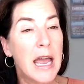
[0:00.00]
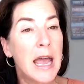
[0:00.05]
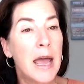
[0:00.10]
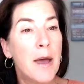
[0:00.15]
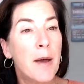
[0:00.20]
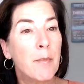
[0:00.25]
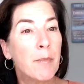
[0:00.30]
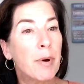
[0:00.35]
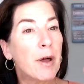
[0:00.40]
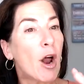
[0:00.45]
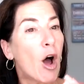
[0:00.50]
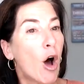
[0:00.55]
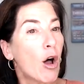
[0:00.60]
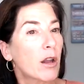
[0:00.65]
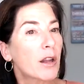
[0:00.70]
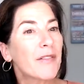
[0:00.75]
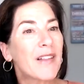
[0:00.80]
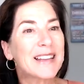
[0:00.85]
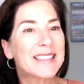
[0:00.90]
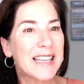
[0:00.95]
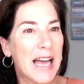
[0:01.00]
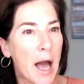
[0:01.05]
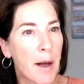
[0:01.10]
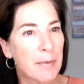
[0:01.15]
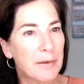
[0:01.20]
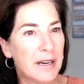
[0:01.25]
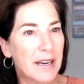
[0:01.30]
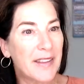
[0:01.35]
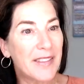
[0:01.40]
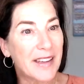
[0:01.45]
but all of that's happening
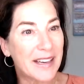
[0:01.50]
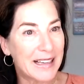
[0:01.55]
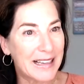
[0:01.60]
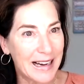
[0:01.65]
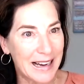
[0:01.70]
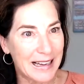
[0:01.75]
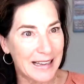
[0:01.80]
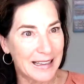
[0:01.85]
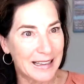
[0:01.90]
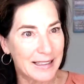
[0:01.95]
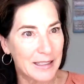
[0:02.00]
in the gut.